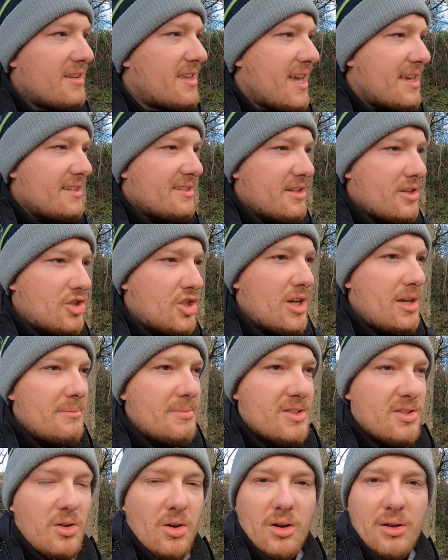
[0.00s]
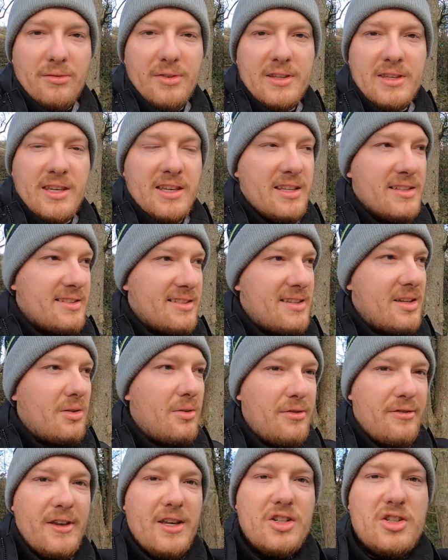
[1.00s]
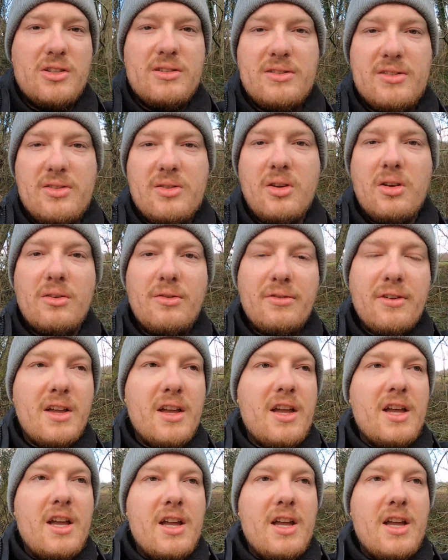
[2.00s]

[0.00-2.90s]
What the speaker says: get yourself a cheap stove and you can still fish and stuff.